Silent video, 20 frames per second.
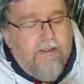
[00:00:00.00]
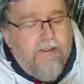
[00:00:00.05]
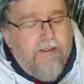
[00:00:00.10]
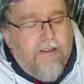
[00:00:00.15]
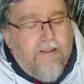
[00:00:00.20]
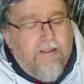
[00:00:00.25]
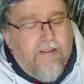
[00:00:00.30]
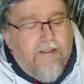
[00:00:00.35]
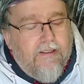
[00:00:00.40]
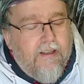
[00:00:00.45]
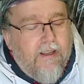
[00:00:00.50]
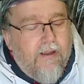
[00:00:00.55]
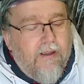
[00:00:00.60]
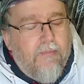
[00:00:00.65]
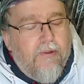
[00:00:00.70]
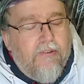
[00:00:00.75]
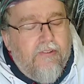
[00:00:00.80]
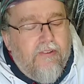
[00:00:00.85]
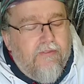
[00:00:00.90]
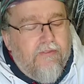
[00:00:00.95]
I
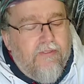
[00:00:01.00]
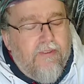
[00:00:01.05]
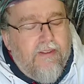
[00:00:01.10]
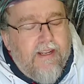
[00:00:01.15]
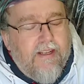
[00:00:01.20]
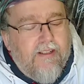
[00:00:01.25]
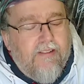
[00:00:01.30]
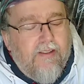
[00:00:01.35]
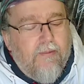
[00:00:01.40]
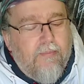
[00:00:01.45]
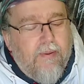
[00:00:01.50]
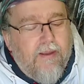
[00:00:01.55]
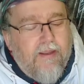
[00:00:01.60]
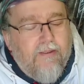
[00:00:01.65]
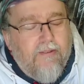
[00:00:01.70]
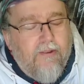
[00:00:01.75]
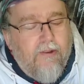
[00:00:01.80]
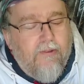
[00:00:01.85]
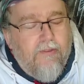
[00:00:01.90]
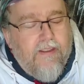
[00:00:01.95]
must have nicked a bit
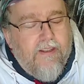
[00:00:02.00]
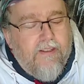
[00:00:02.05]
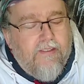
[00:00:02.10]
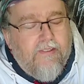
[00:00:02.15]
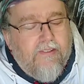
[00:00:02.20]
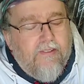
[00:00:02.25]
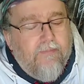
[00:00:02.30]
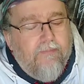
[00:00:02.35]
on this,